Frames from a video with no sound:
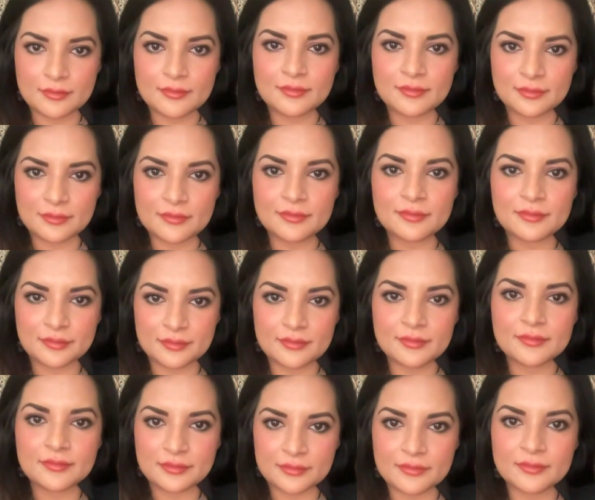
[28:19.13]
basically
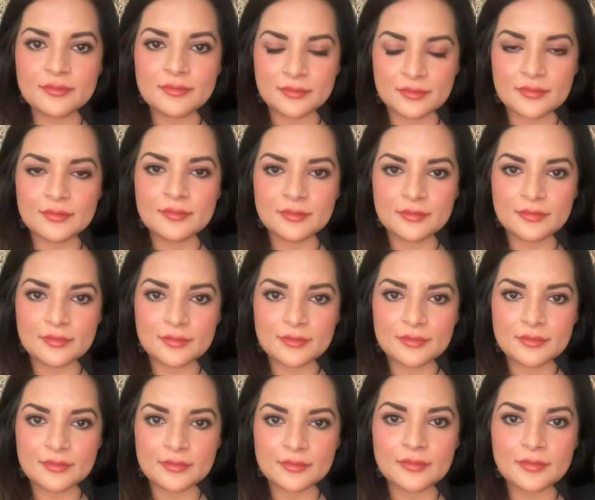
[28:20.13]
be an obstacle
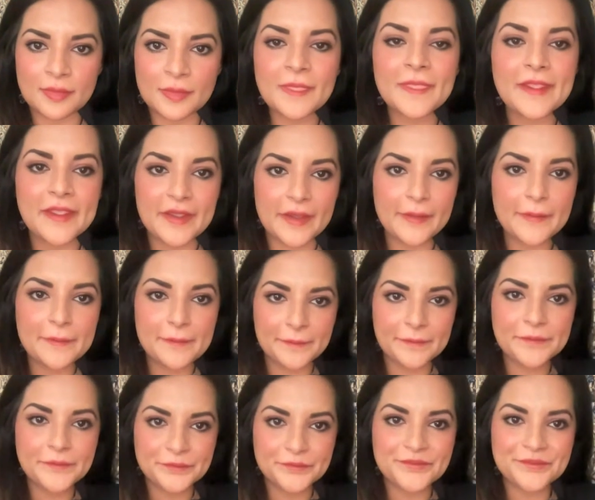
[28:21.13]
in the
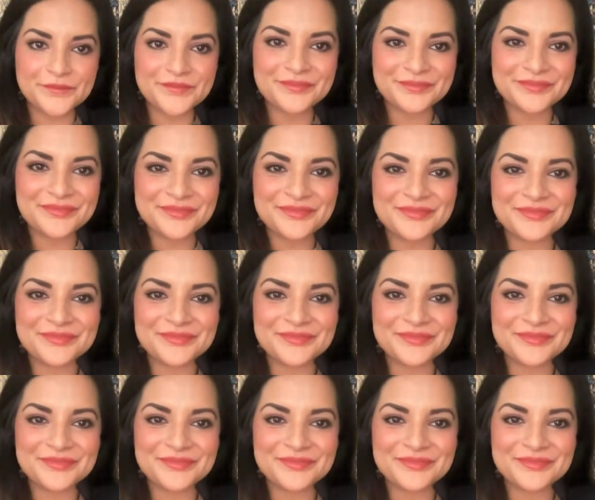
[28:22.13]
AML?